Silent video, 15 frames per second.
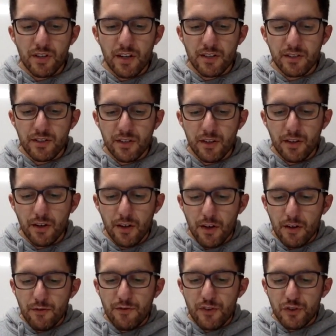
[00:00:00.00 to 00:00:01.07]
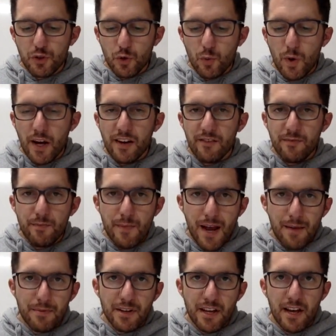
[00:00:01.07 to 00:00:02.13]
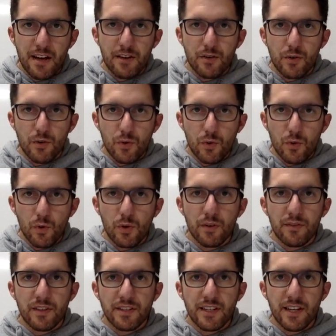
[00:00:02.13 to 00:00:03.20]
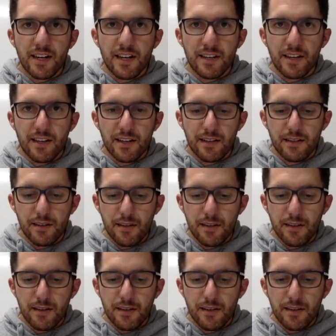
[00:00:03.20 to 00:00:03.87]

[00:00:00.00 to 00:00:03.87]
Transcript: It's a visual way of mapping out all of the data